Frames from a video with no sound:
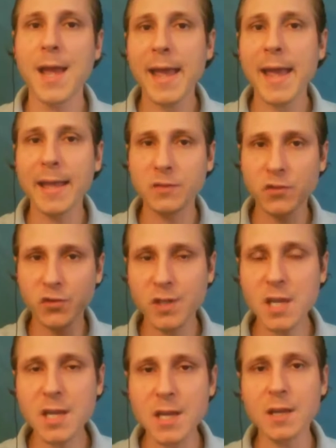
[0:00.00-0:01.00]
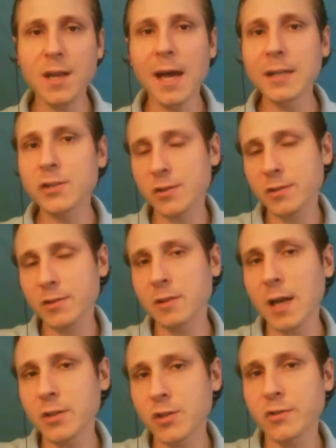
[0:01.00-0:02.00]
and see not just
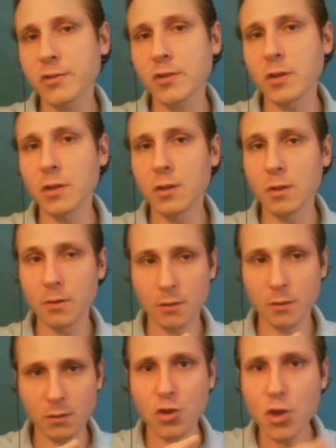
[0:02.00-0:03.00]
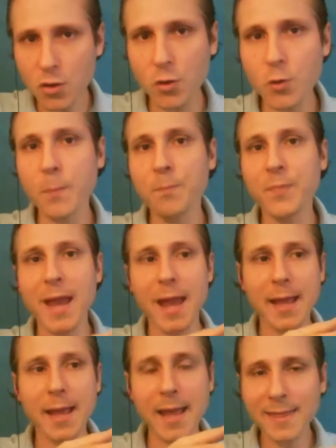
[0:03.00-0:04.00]
you
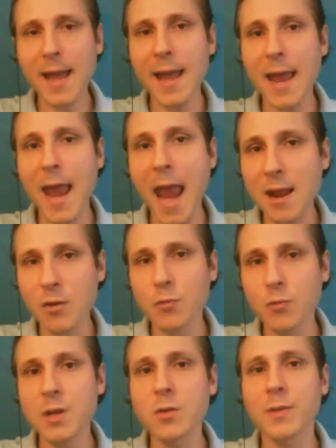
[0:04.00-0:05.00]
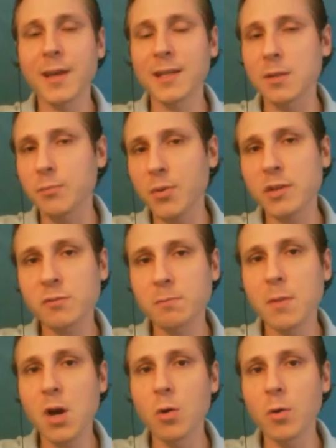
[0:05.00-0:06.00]
in that angry or that
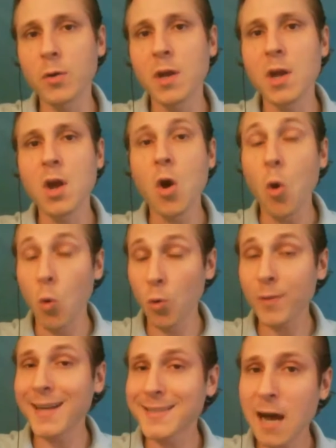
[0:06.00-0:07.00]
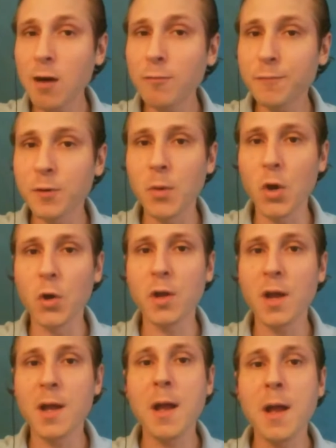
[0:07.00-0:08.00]
depressed mode or that doubtful mode,
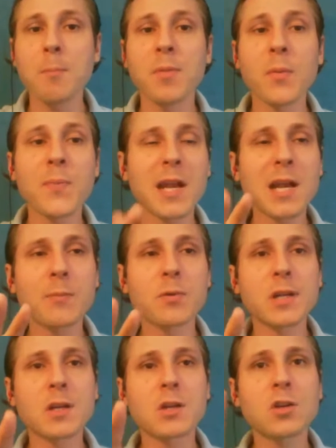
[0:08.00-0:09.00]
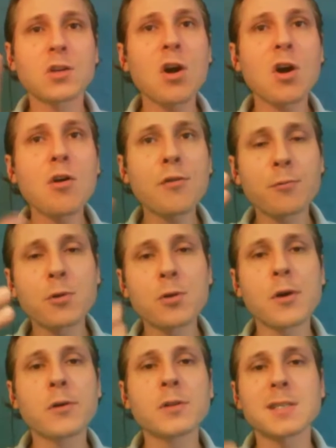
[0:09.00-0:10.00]
but being able to go through
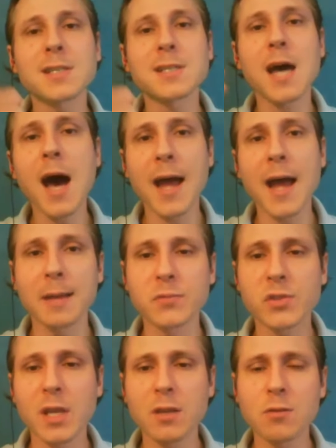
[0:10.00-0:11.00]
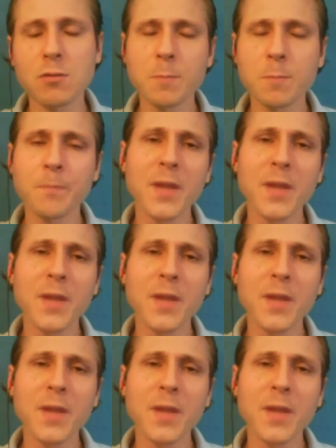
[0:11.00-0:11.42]
those times that you